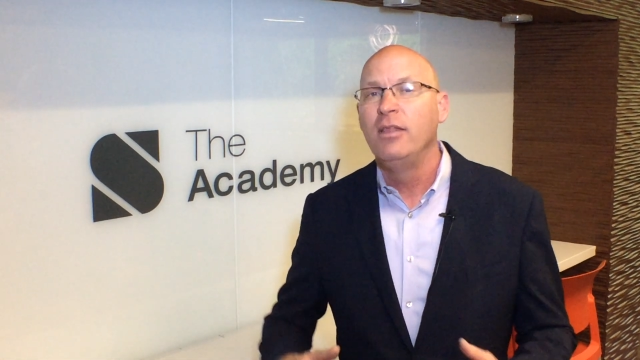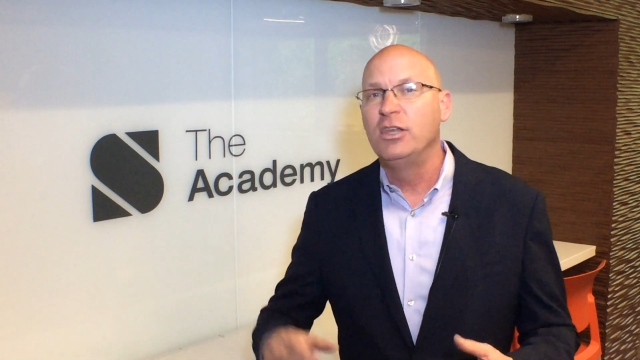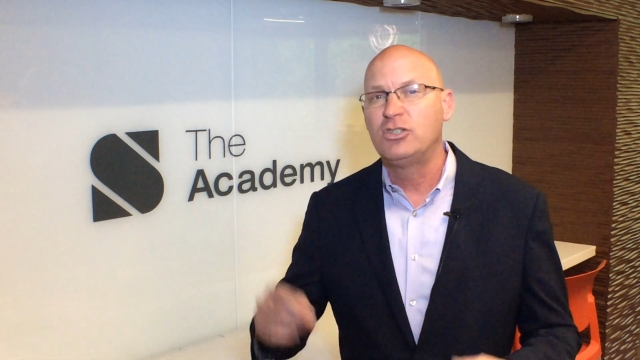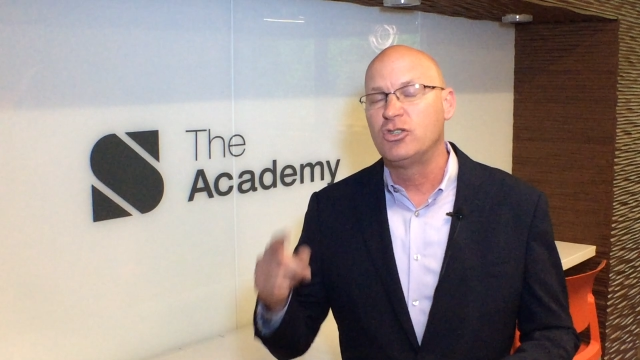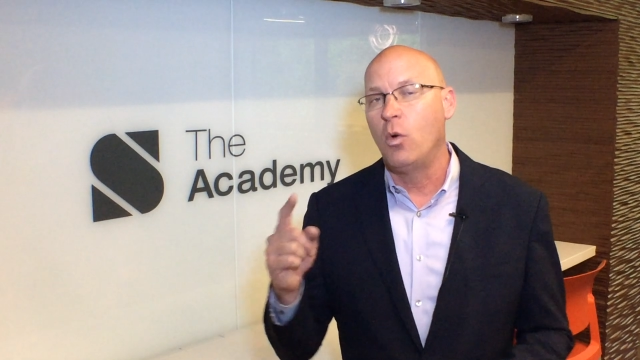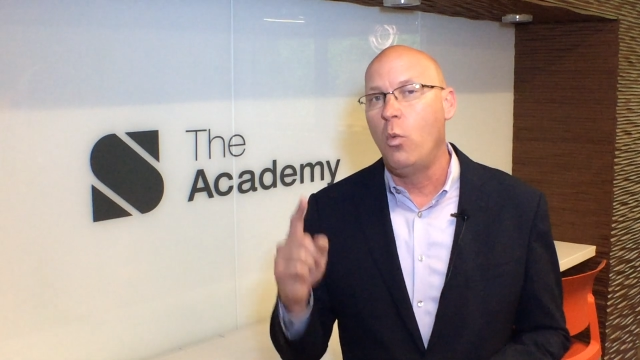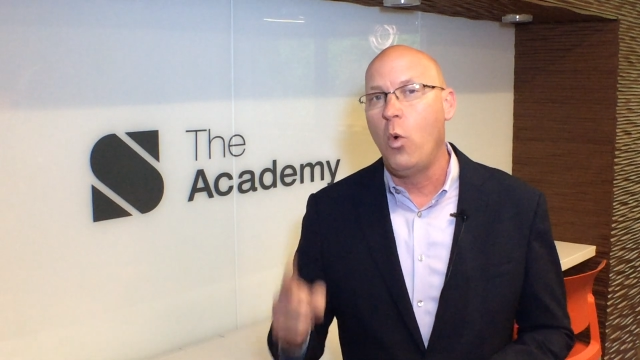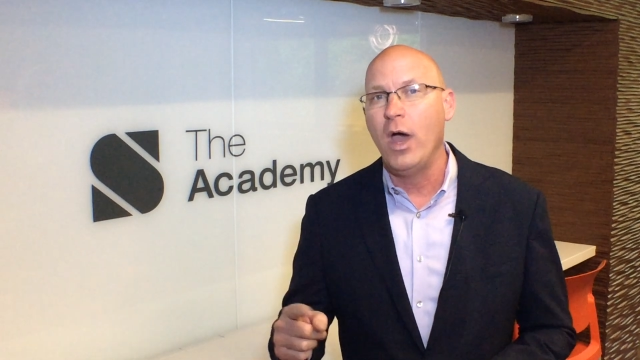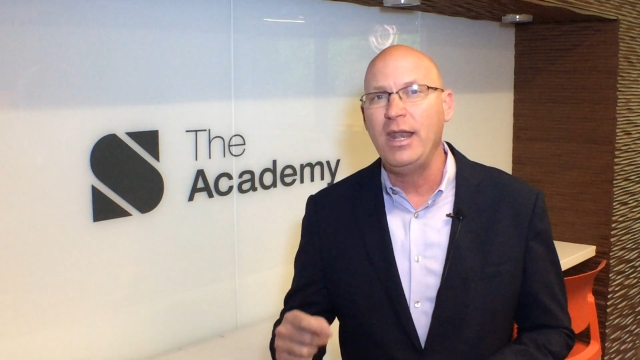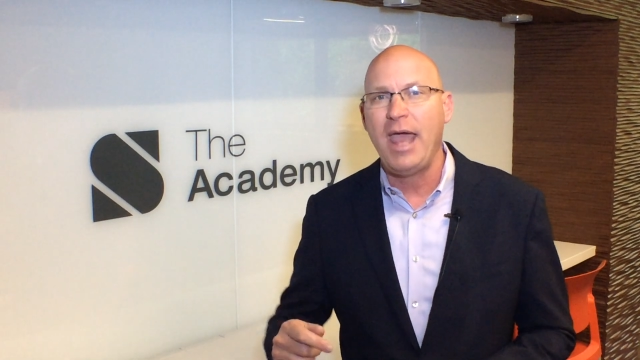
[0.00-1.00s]
This is a
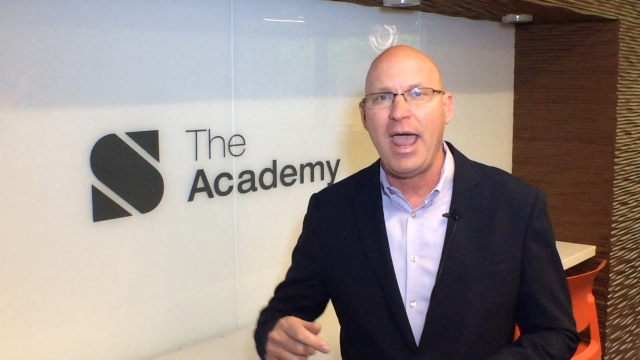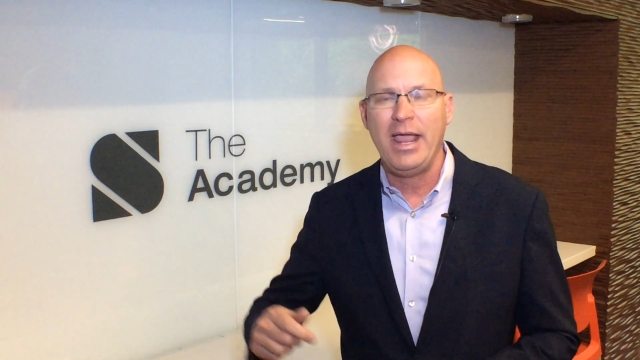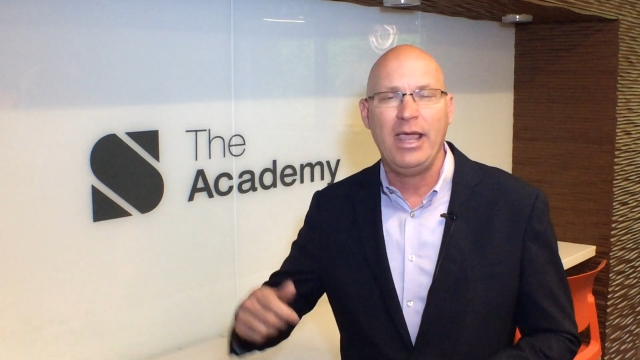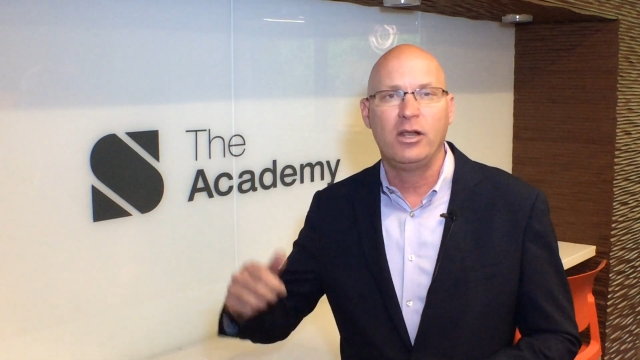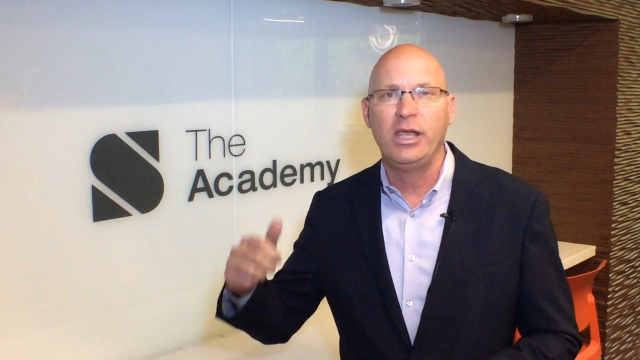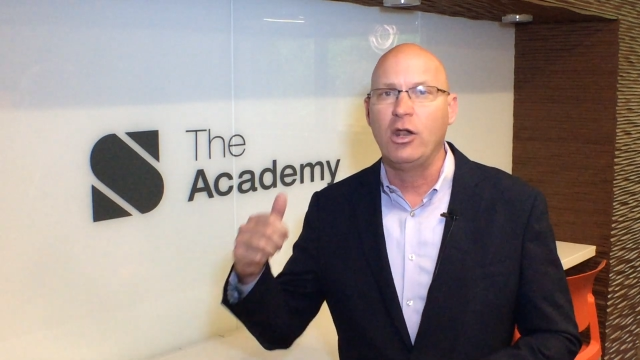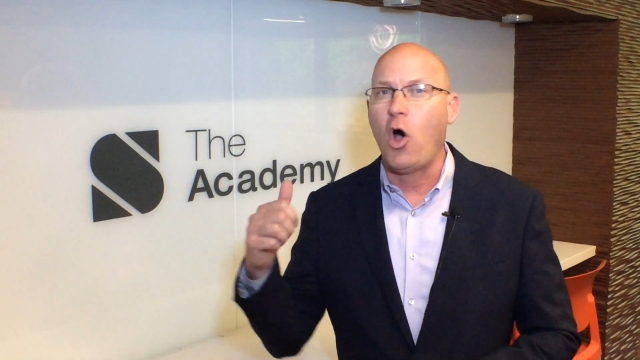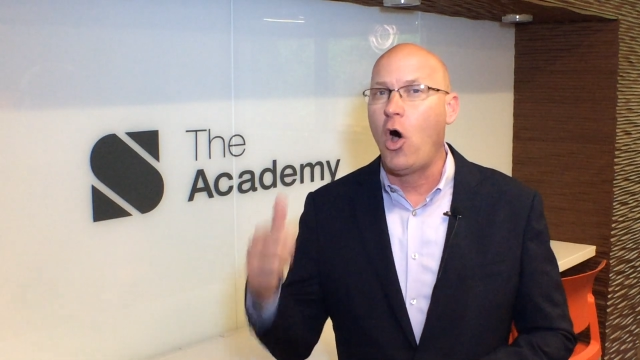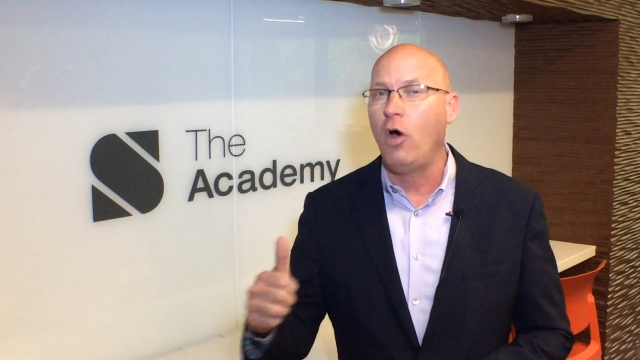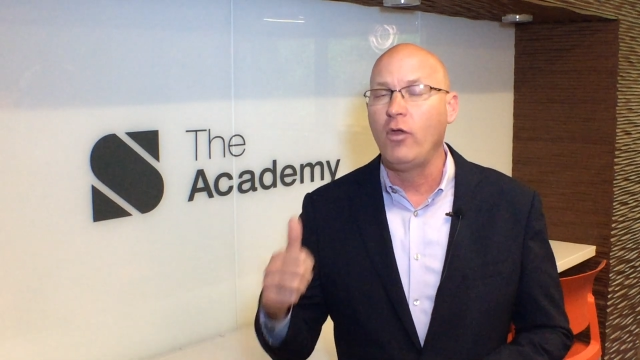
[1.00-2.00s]
one day. It'll hit
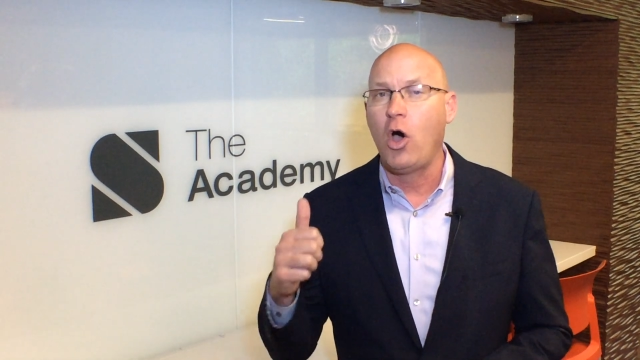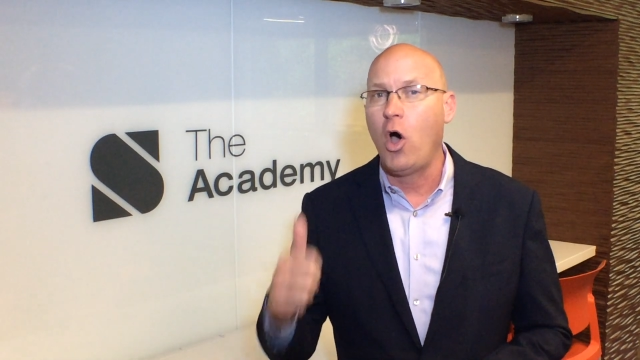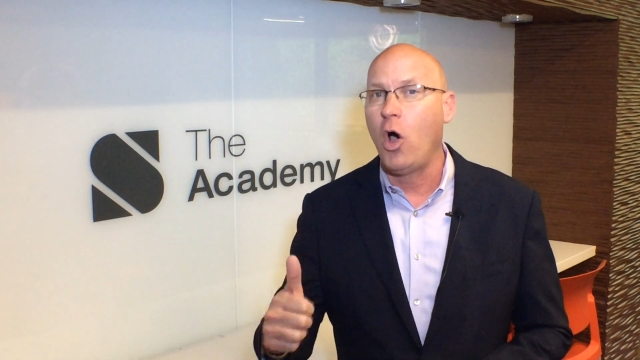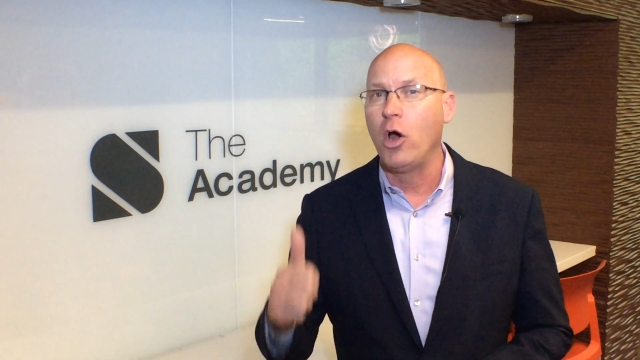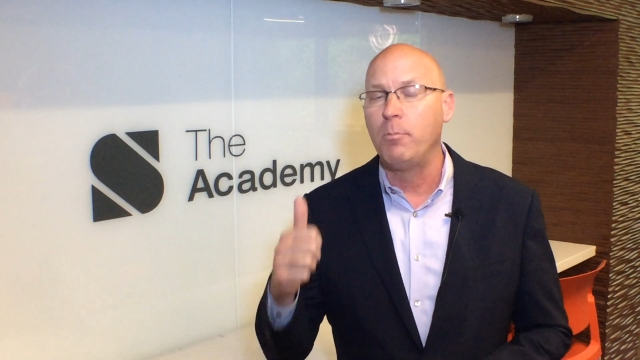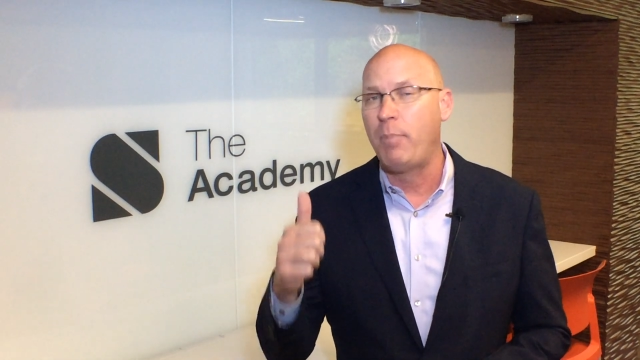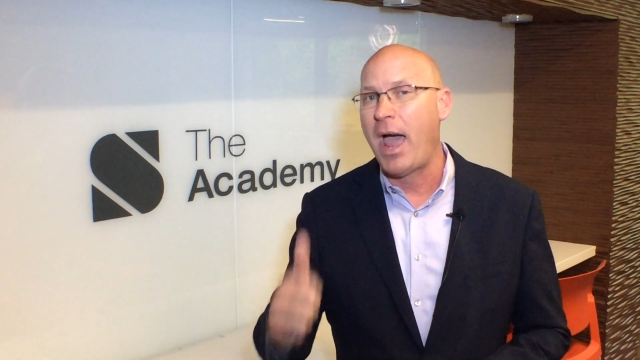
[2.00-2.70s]
all the hard,